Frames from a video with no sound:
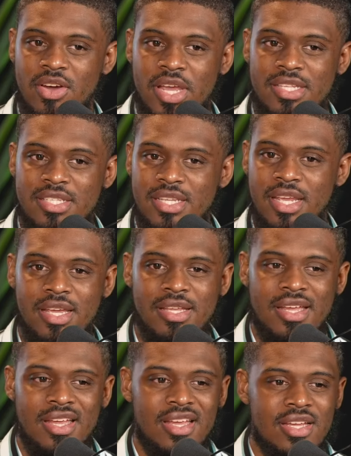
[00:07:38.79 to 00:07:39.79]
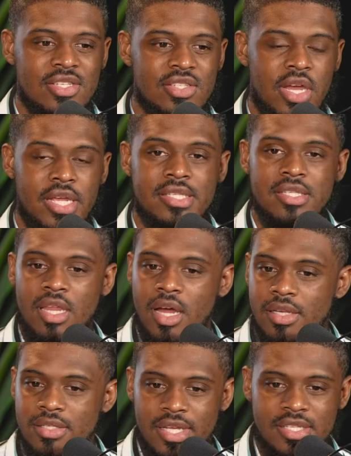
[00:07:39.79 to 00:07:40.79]
it's 37 years so old. it's
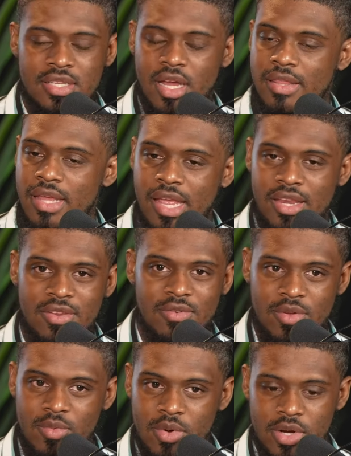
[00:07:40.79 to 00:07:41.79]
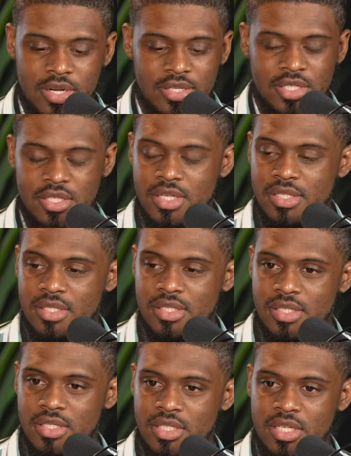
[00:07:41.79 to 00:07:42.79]
not it's not the end of the world.
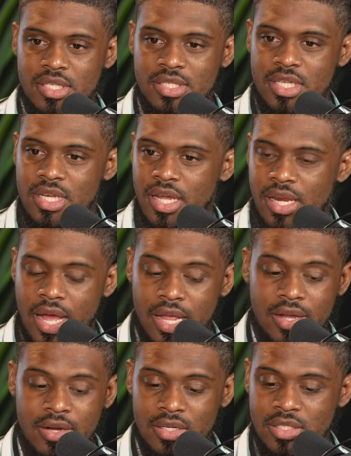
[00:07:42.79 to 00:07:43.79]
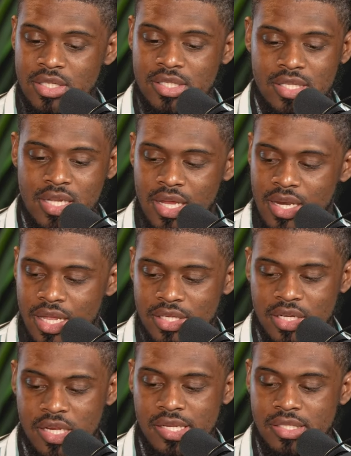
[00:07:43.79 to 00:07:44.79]
She's she's still an icon, she's still a
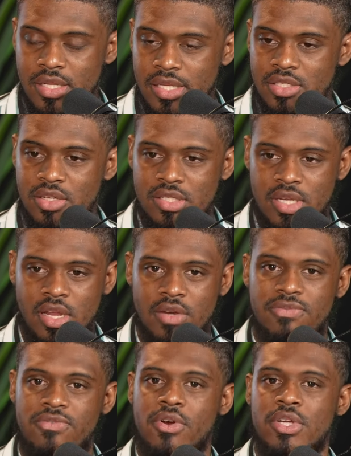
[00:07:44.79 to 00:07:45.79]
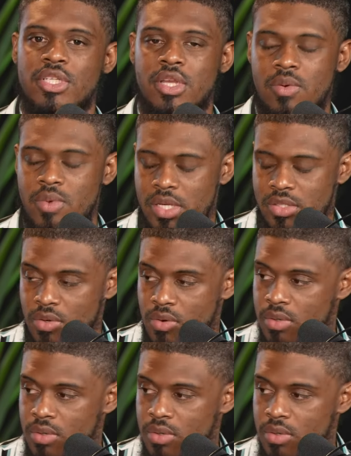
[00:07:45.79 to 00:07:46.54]
legend. It, yeah. It's just an unfortunate way to go